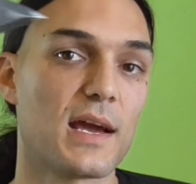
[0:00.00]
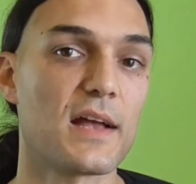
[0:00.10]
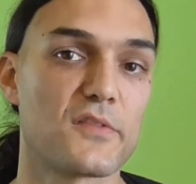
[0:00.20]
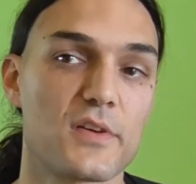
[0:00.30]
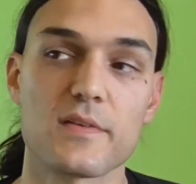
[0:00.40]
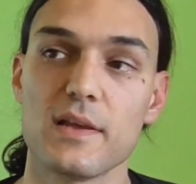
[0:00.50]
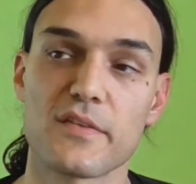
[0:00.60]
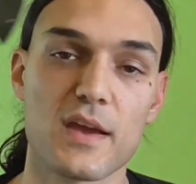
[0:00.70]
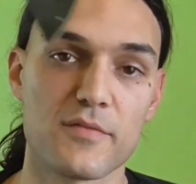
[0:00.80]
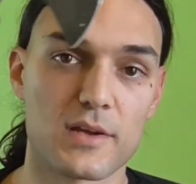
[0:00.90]
a hatchet,
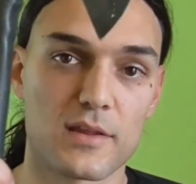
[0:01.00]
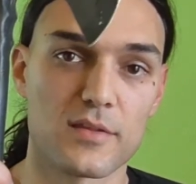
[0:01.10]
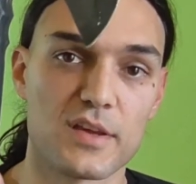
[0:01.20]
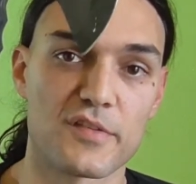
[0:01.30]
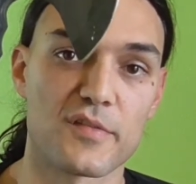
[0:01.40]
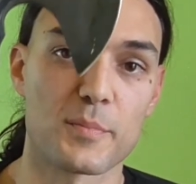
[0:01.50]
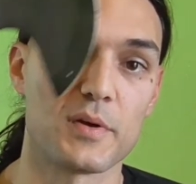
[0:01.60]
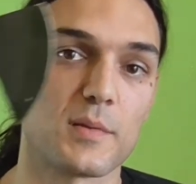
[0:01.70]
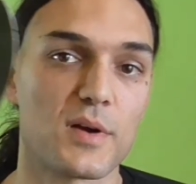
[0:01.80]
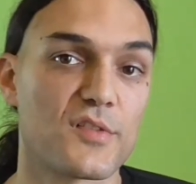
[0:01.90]
it's heavier than this. It's
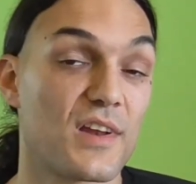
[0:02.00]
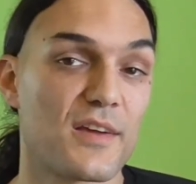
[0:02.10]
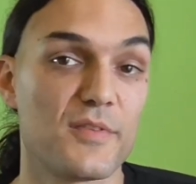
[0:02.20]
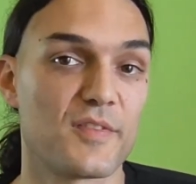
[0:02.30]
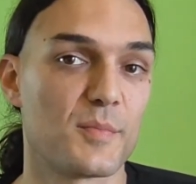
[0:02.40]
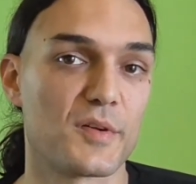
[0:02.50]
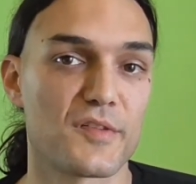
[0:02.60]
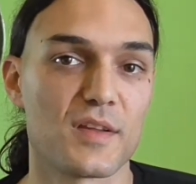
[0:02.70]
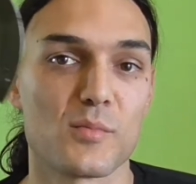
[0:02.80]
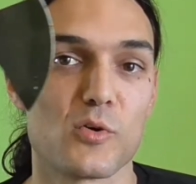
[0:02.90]
pretty much like
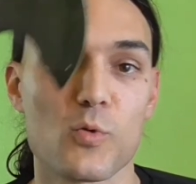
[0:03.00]
50% more